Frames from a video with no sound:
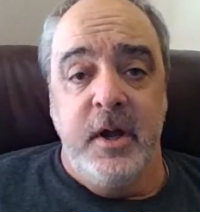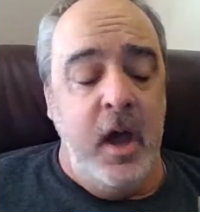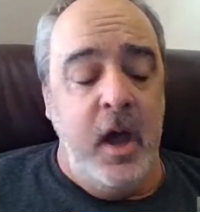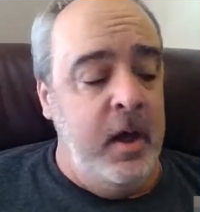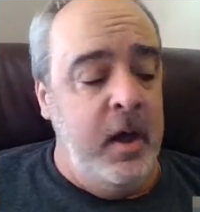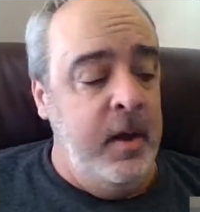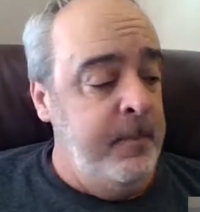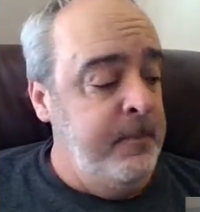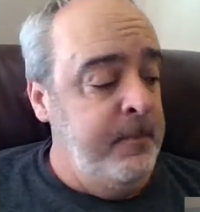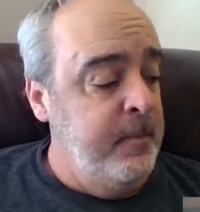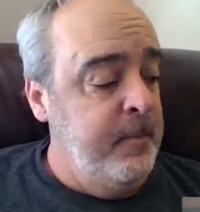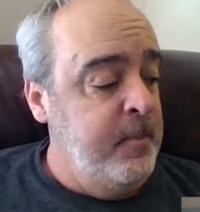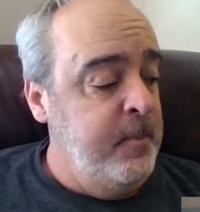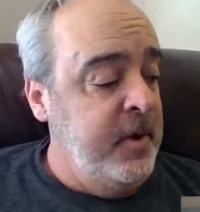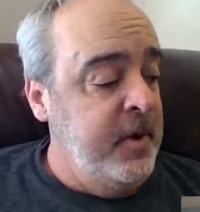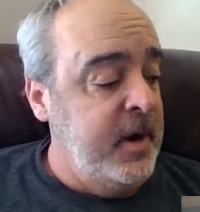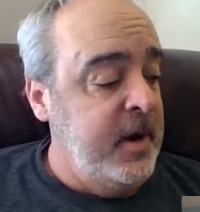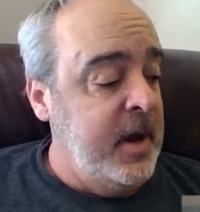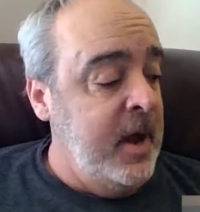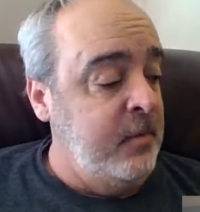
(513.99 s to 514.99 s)

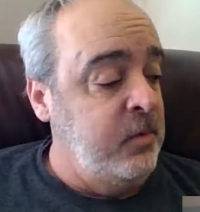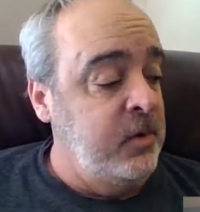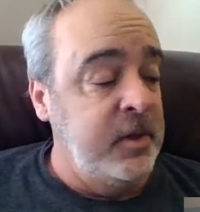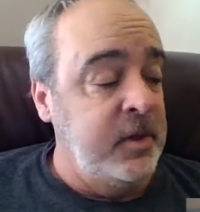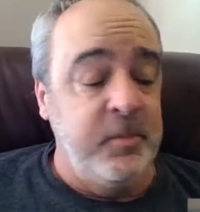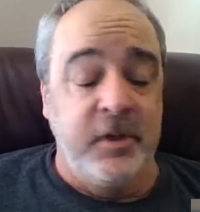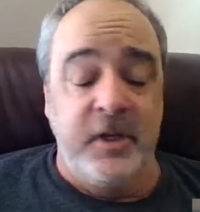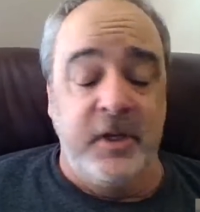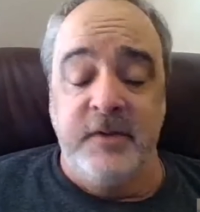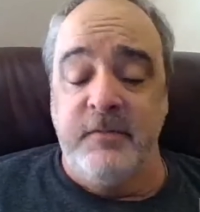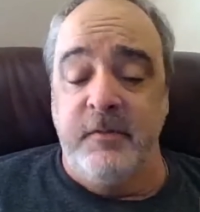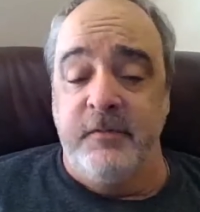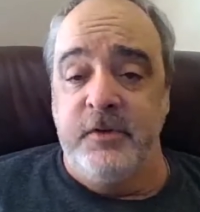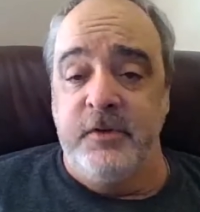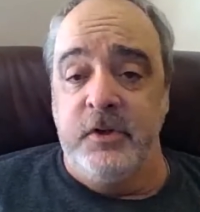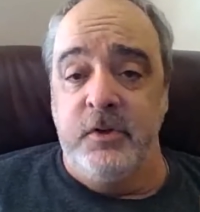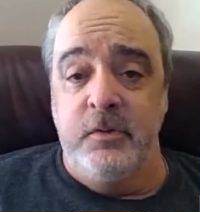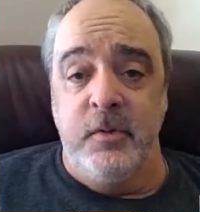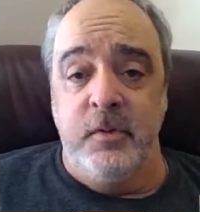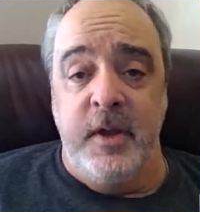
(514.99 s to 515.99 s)
But I really believe
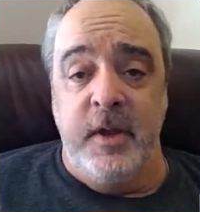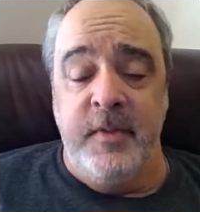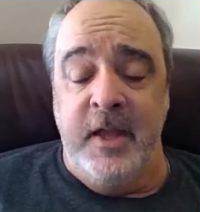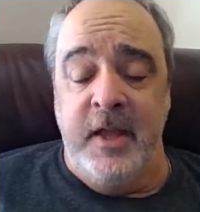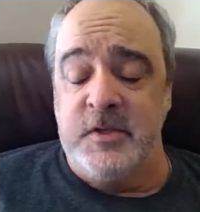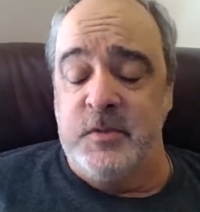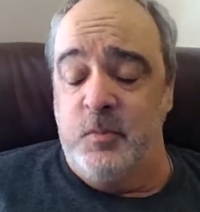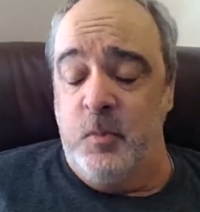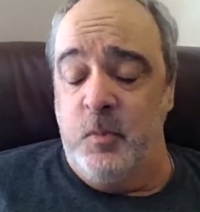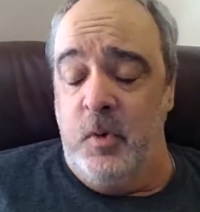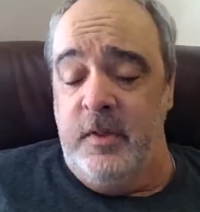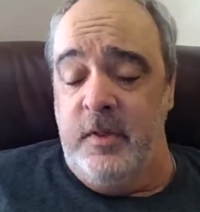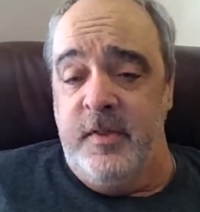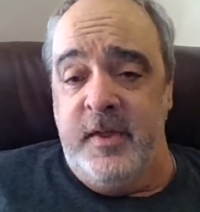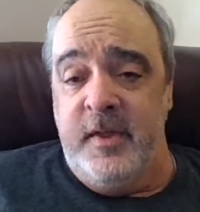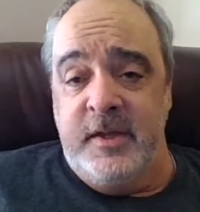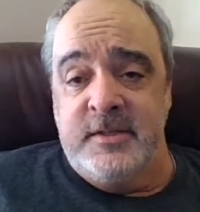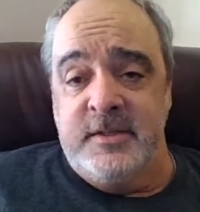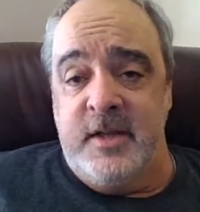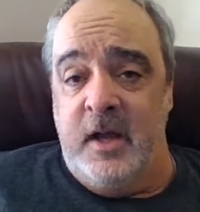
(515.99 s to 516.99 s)
and that's one of the
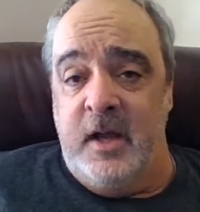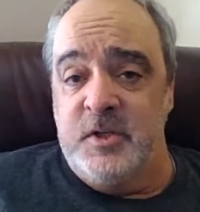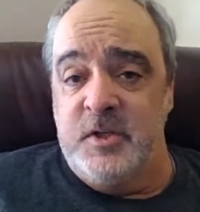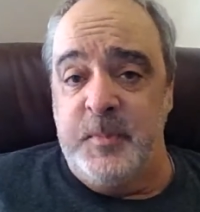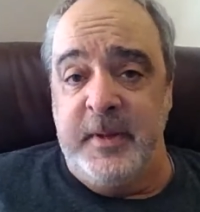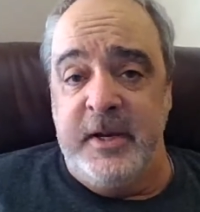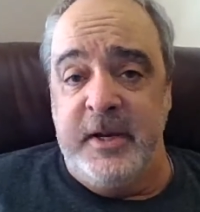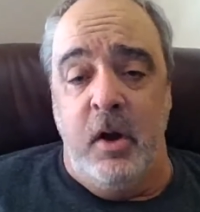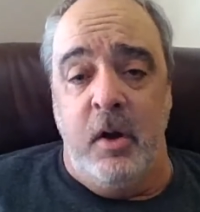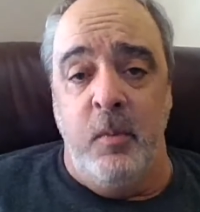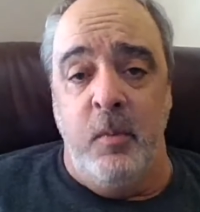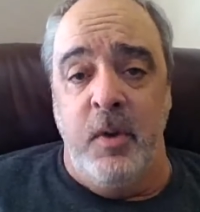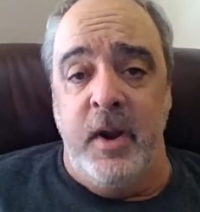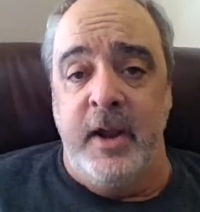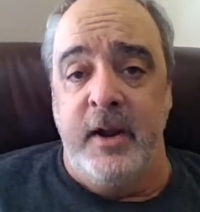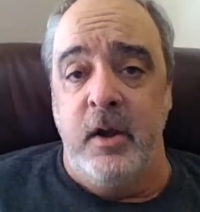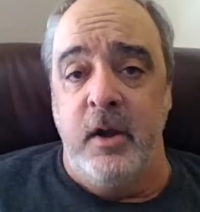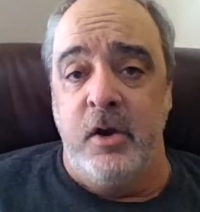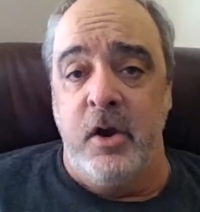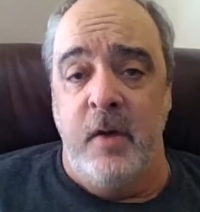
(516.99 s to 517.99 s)
things that I speak on when
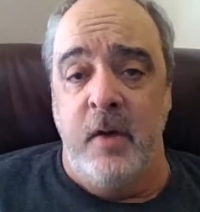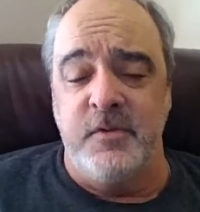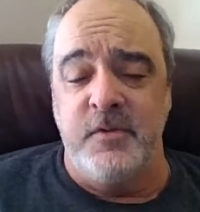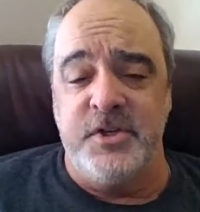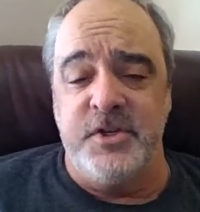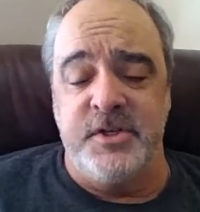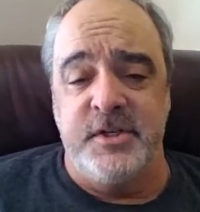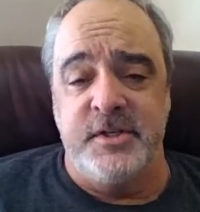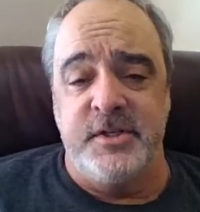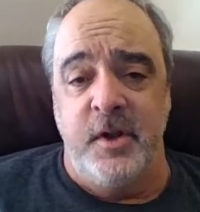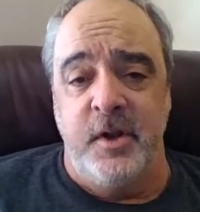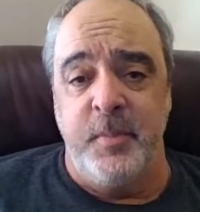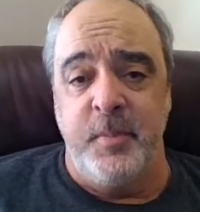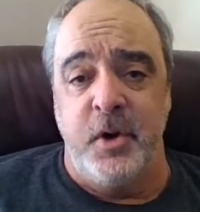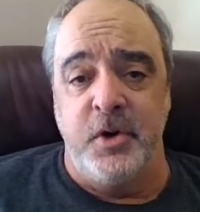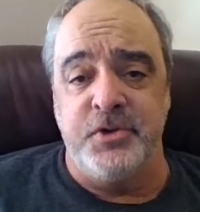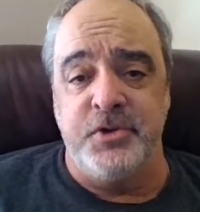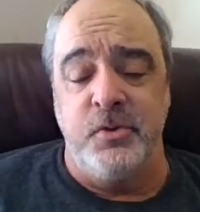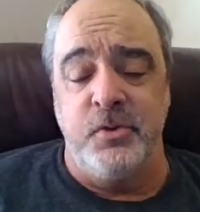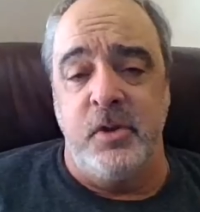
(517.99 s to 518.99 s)
I go to conferences on
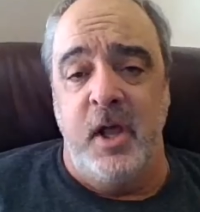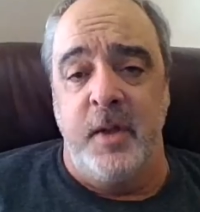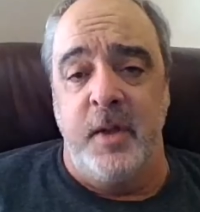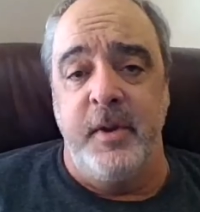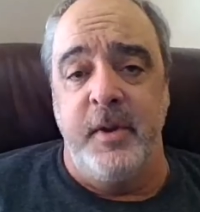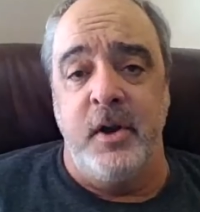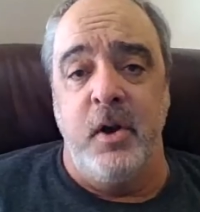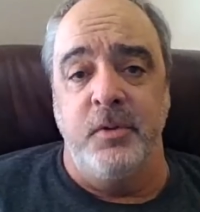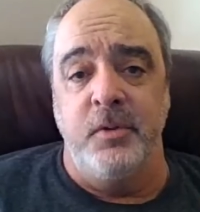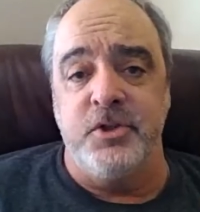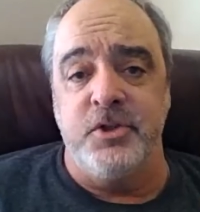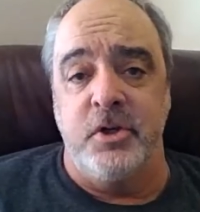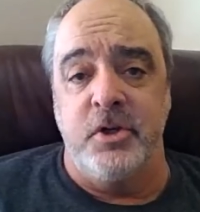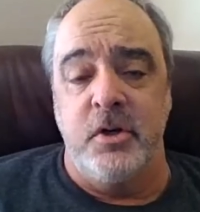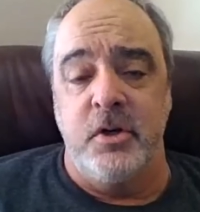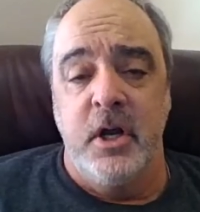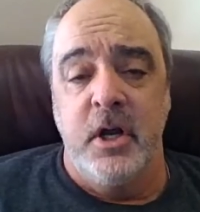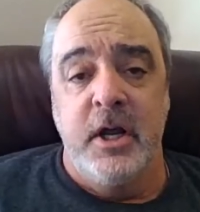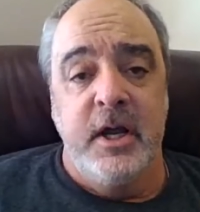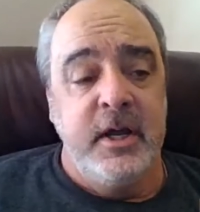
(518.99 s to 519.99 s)
personal climate and
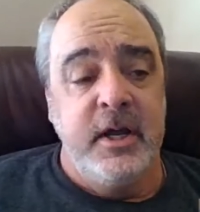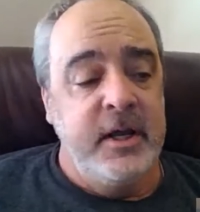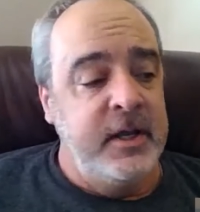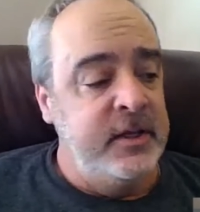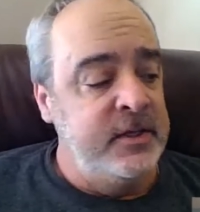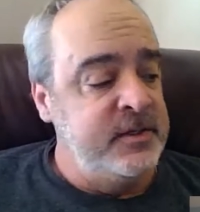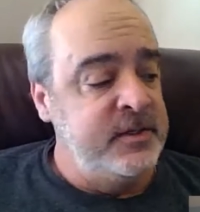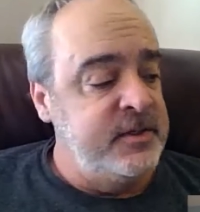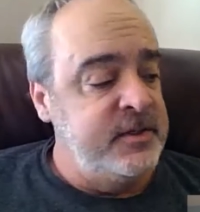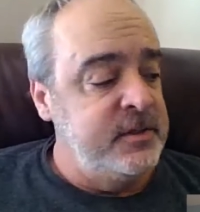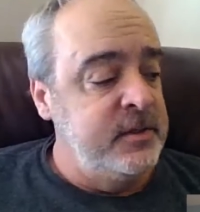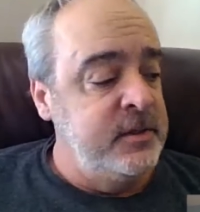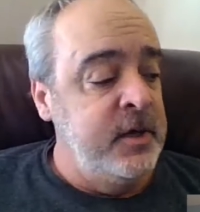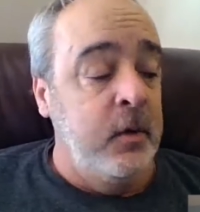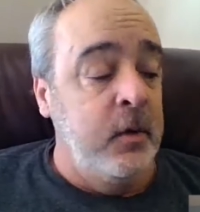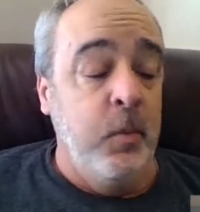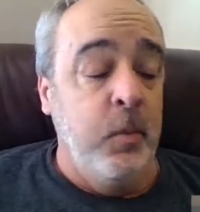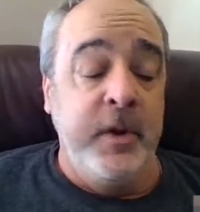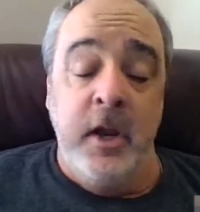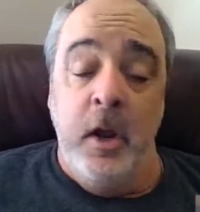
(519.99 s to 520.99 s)
culture is,
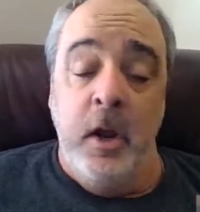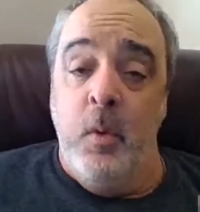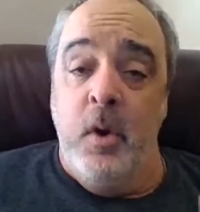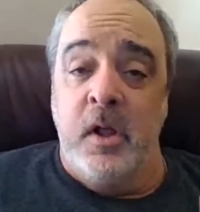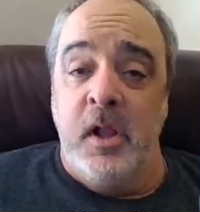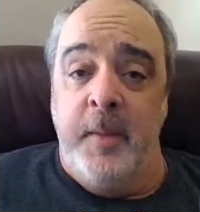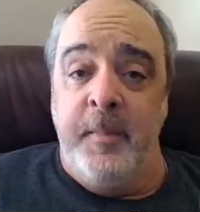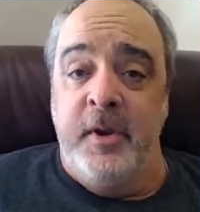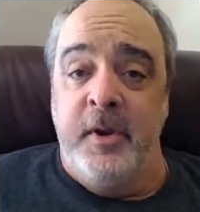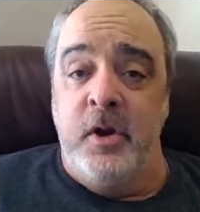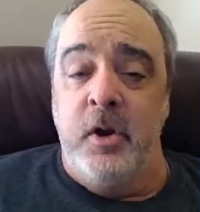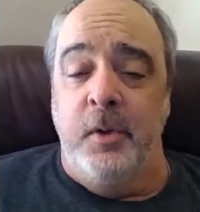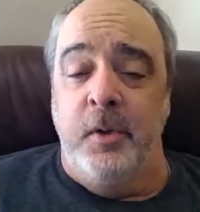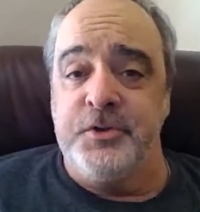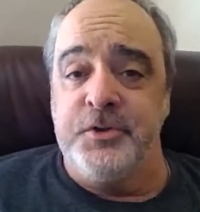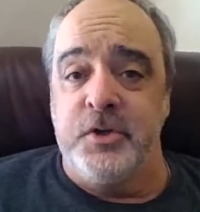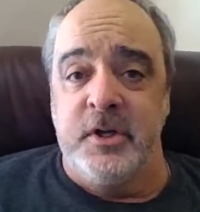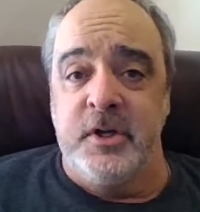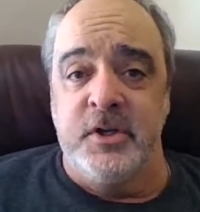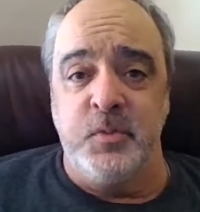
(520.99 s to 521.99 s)
we know what climate and
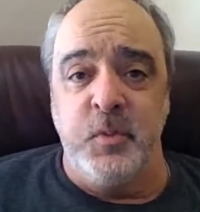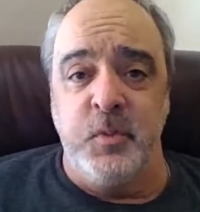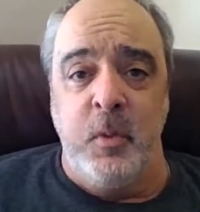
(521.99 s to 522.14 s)
culture is.